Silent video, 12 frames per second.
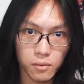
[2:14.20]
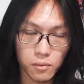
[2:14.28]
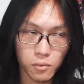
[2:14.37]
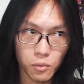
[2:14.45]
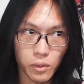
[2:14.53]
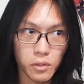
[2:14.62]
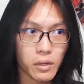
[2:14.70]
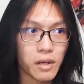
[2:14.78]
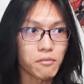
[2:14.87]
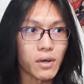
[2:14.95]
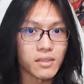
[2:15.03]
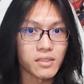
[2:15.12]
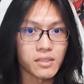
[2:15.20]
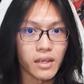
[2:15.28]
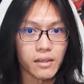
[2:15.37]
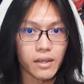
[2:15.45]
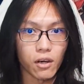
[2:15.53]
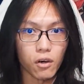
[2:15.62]
you'd have to
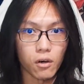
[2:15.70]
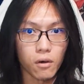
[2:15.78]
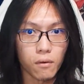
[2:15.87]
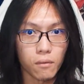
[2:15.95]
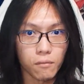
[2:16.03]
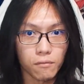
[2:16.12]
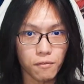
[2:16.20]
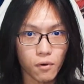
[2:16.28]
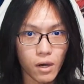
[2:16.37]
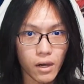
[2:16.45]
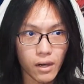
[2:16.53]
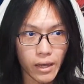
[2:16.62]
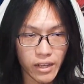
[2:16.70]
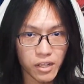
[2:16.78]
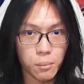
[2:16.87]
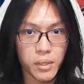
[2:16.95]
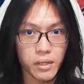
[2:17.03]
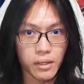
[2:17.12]
understand that for
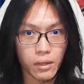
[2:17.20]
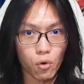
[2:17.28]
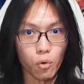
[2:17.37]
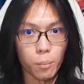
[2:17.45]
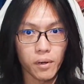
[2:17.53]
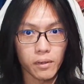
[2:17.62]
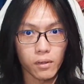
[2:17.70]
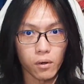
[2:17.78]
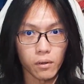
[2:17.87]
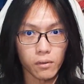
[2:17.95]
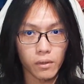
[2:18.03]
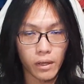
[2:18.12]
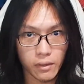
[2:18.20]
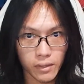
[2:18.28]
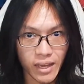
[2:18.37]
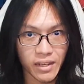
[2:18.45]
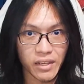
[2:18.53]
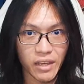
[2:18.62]
Animate, they open at
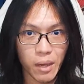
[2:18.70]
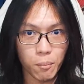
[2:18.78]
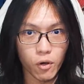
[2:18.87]
10 a.m.